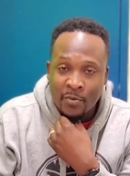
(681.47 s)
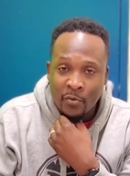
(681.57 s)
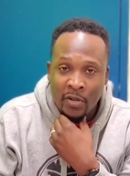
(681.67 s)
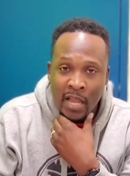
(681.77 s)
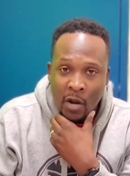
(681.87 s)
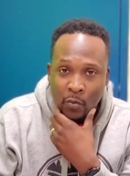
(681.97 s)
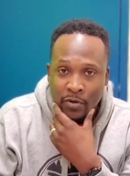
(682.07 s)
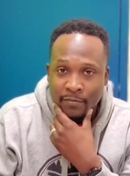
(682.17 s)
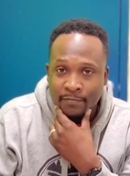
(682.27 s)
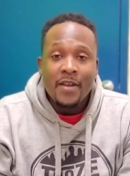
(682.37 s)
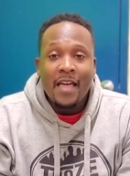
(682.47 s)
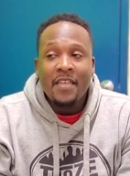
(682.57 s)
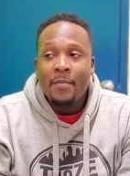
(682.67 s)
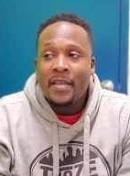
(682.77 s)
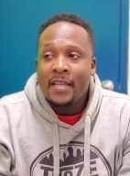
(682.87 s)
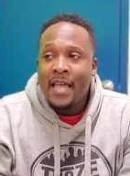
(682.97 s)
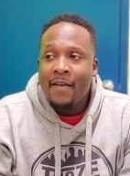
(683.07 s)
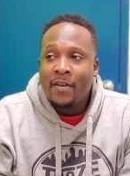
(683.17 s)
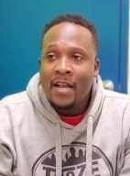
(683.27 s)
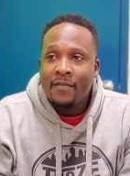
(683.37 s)
have been real awkward. Now they begin to
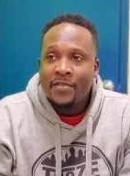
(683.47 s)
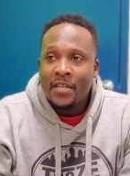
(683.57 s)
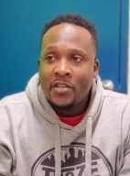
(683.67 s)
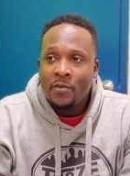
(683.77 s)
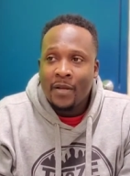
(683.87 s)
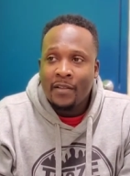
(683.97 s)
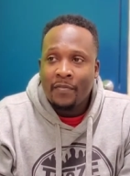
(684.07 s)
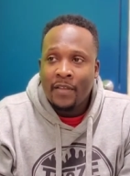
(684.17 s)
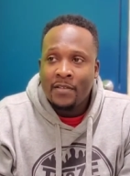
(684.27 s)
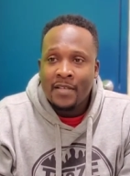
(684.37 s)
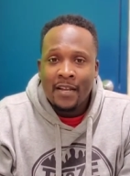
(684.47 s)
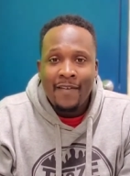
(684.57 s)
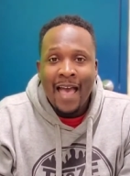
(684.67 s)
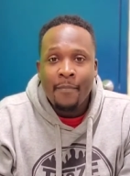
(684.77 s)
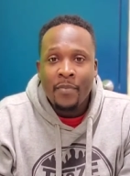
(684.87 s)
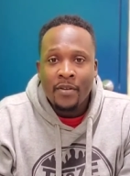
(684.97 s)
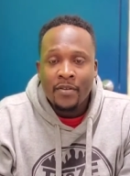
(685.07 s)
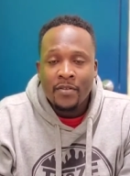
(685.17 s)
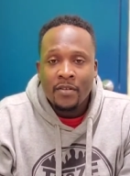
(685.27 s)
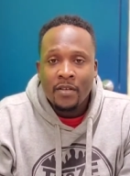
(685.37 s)
have a conversation about the things that have
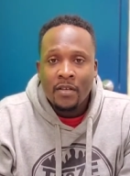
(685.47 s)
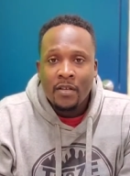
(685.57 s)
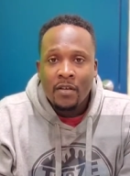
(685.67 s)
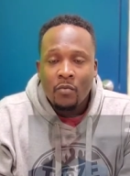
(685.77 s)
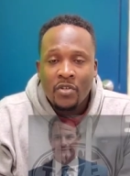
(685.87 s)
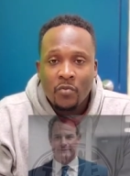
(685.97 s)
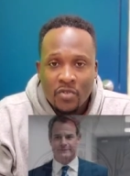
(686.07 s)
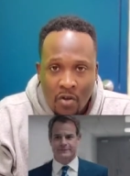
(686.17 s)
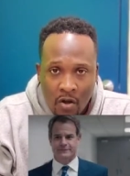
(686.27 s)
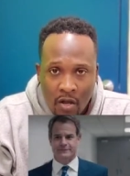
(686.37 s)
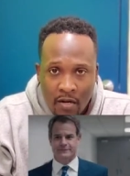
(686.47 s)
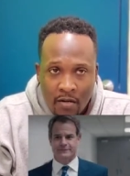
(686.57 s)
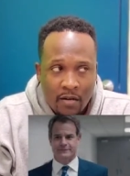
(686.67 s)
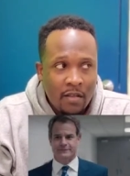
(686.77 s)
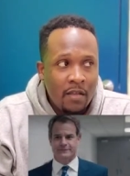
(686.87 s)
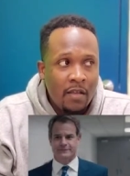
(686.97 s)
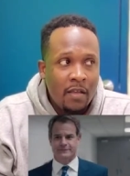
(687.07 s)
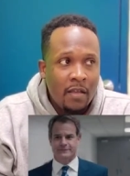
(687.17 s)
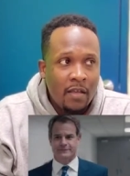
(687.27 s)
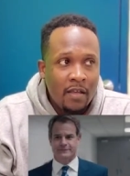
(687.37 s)
happened when she was gone.
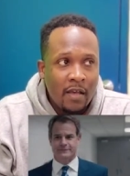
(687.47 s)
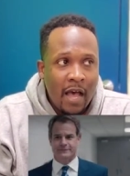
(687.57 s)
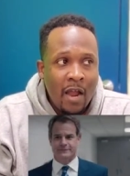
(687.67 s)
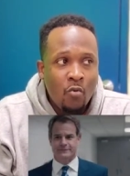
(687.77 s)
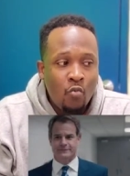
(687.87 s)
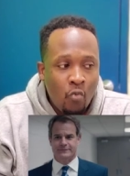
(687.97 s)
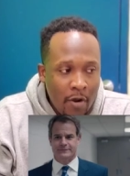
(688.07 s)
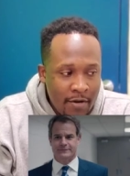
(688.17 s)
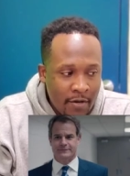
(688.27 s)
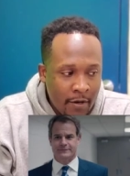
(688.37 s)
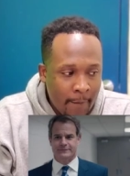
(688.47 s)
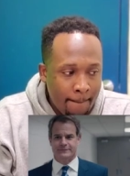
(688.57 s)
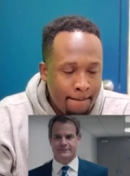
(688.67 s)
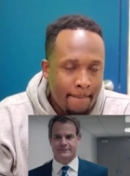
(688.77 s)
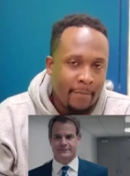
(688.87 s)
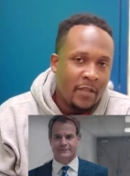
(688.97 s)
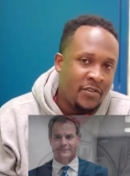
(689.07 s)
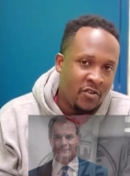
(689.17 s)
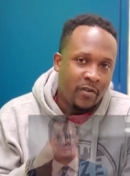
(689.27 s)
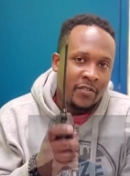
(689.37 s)
I wonder,
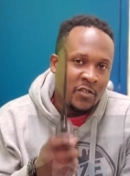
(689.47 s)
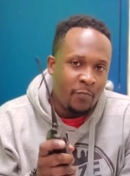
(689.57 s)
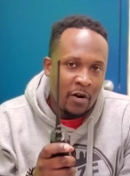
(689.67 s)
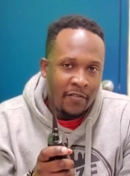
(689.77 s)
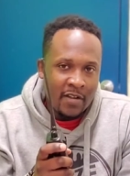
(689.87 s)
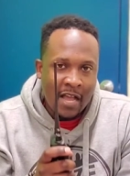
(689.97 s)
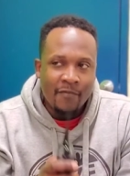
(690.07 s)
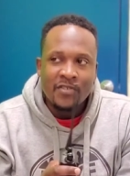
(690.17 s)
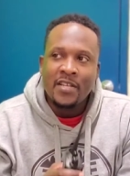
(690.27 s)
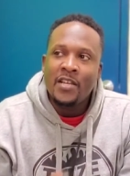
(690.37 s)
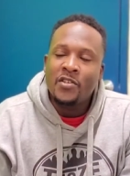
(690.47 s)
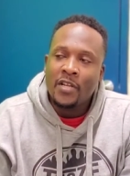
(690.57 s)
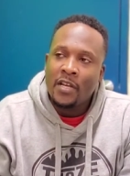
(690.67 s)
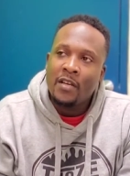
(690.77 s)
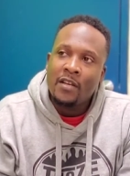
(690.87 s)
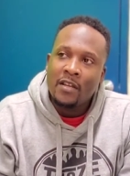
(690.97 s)
during this part of the conversation,